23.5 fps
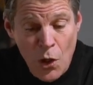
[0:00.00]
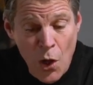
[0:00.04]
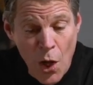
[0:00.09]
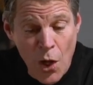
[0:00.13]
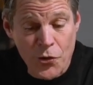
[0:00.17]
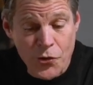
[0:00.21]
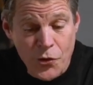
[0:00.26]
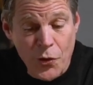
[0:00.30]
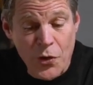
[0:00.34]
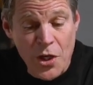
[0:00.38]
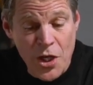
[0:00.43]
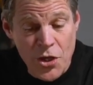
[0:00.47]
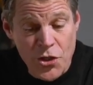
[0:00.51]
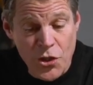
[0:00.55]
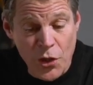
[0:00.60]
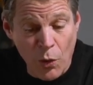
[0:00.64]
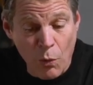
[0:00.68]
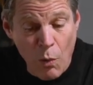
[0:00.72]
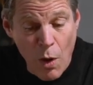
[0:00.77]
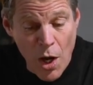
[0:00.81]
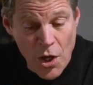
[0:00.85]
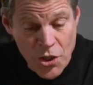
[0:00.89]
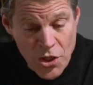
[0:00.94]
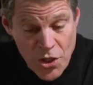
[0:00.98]
Also he
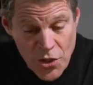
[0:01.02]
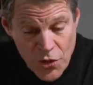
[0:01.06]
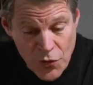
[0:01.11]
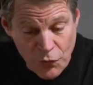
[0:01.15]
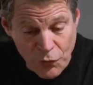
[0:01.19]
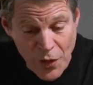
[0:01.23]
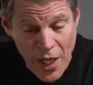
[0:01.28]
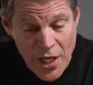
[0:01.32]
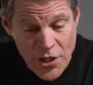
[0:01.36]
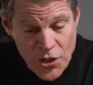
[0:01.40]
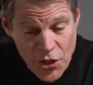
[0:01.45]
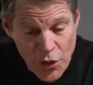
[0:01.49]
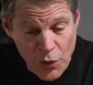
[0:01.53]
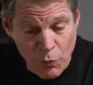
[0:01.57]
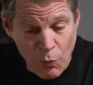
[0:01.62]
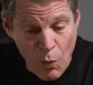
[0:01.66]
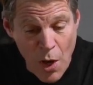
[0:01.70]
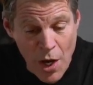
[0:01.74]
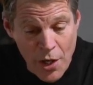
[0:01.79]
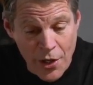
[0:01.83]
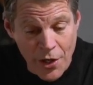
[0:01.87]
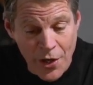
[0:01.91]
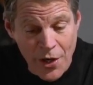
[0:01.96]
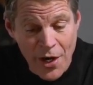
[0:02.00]
shall wash his flesh in
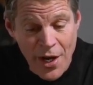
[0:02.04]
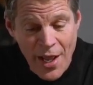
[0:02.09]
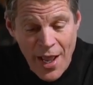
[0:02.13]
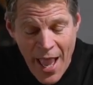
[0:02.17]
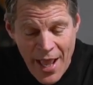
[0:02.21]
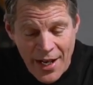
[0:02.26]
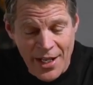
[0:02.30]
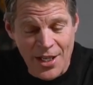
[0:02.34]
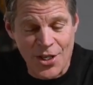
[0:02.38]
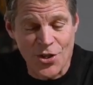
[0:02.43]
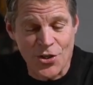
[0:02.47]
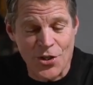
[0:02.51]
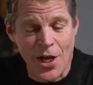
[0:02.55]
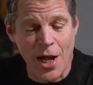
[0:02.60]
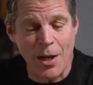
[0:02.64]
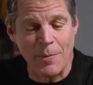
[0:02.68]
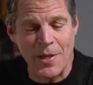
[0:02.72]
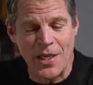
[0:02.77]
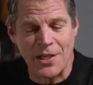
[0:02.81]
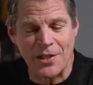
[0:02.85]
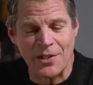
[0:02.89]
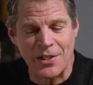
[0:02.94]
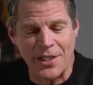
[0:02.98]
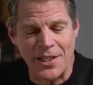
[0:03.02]
water, and he
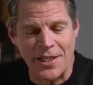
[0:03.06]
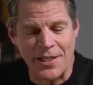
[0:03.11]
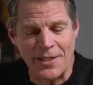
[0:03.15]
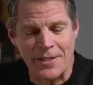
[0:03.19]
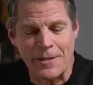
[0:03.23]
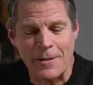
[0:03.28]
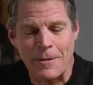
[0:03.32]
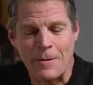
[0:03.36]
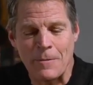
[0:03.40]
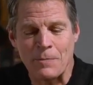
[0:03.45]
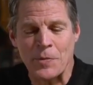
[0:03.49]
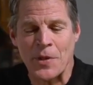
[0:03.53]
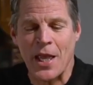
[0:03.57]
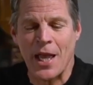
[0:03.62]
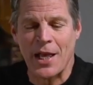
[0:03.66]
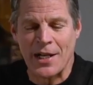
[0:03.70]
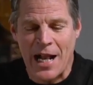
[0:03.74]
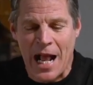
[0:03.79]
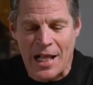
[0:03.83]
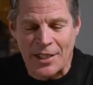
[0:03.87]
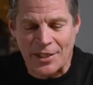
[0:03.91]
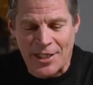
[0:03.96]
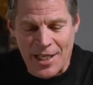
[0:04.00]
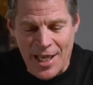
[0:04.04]
shall be clean.
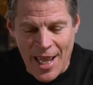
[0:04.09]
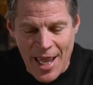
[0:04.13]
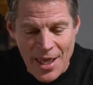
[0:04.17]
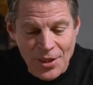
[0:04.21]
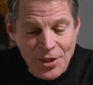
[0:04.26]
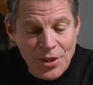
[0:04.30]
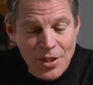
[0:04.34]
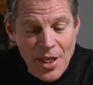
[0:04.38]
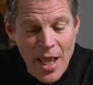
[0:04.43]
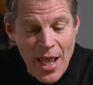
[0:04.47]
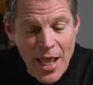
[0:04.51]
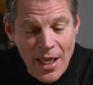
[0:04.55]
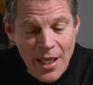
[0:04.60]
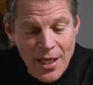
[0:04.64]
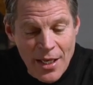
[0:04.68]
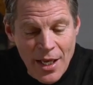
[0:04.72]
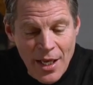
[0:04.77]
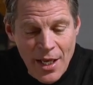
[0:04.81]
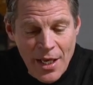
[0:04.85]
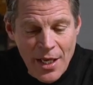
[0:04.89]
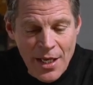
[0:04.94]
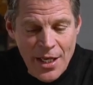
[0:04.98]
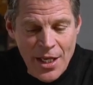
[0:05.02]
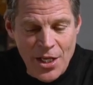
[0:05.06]
And on the eighth day
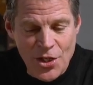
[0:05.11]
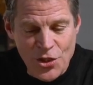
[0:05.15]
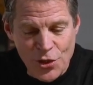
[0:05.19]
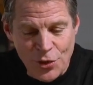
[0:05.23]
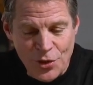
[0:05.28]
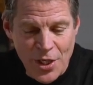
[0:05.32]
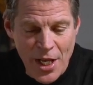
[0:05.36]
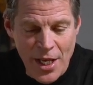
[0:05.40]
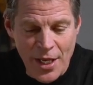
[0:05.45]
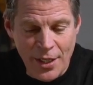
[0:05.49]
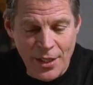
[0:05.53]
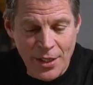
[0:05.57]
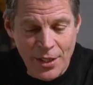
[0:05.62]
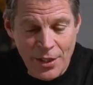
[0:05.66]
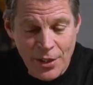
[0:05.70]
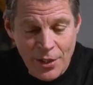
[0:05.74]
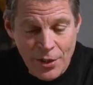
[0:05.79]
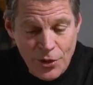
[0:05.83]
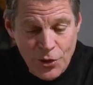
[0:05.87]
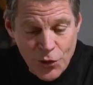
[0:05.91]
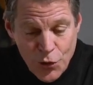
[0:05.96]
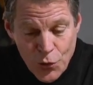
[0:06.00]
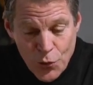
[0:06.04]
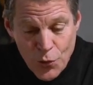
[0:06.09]
he shall take
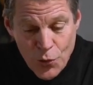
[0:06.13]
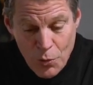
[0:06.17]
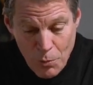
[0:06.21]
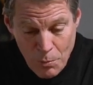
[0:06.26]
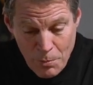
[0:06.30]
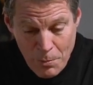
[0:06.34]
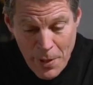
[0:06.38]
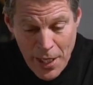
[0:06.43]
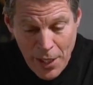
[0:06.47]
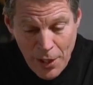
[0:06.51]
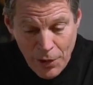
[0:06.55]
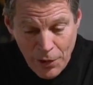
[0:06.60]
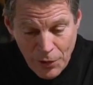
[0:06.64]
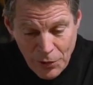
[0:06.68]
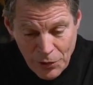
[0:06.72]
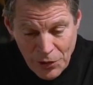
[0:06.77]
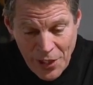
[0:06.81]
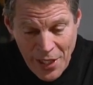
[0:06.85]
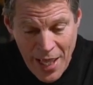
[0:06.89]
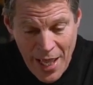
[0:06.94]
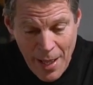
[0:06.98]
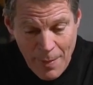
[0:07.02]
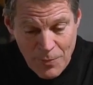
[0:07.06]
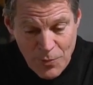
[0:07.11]
two male
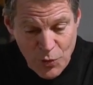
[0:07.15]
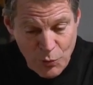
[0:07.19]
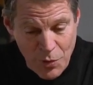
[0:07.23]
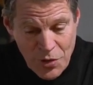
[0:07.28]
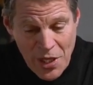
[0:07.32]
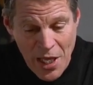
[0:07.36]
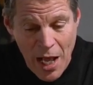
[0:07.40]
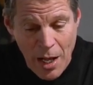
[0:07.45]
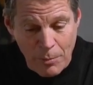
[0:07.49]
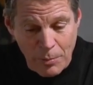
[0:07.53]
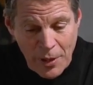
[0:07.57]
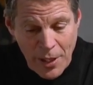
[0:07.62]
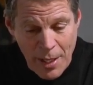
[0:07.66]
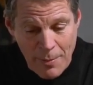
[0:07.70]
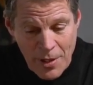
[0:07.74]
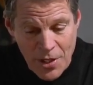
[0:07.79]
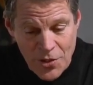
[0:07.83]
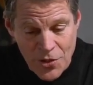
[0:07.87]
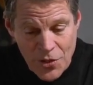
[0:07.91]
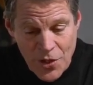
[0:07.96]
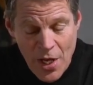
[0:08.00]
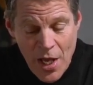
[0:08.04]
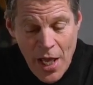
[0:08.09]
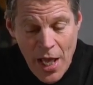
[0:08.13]
lambs without
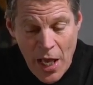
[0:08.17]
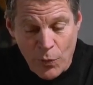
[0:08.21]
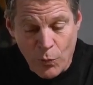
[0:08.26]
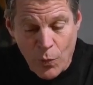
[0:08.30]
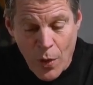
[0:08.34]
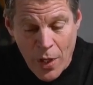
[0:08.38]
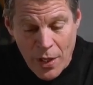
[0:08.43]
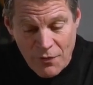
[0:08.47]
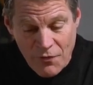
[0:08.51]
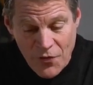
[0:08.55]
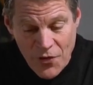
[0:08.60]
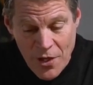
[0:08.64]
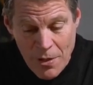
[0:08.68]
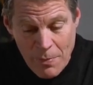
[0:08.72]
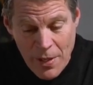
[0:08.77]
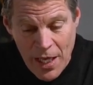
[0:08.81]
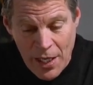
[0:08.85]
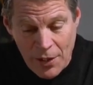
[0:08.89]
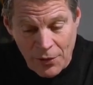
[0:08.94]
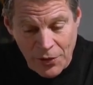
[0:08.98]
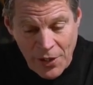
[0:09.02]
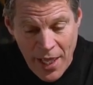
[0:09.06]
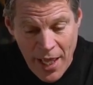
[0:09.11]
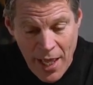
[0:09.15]
blemish, and one
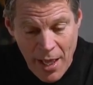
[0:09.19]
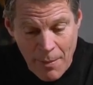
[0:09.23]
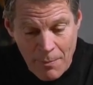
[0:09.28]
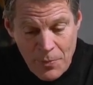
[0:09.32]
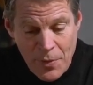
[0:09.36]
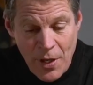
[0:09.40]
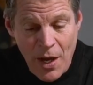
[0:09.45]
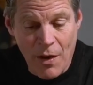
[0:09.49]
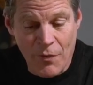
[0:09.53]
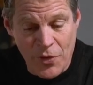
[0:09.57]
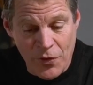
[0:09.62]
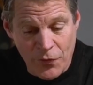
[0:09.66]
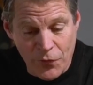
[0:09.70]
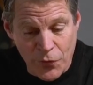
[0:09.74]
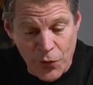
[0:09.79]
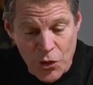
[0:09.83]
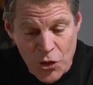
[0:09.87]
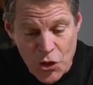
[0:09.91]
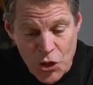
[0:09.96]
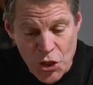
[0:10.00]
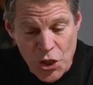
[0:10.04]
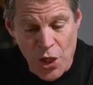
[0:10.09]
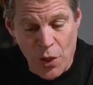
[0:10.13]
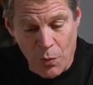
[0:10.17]
female lamb of the
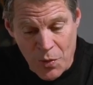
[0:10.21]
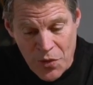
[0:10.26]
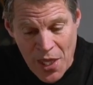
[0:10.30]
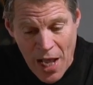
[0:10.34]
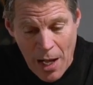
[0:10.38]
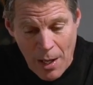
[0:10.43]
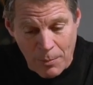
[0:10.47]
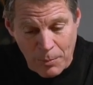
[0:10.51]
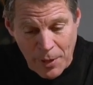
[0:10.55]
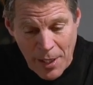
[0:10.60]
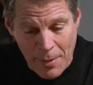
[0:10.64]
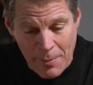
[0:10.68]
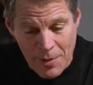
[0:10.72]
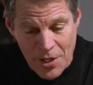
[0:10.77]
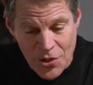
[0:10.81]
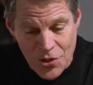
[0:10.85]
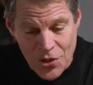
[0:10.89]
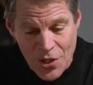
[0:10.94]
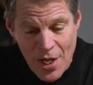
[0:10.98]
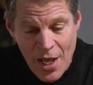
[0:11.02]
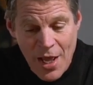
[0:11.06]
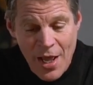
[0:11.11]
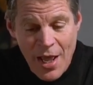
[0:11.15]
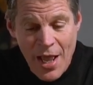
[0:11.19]
first year without
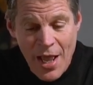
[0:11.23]
blemish,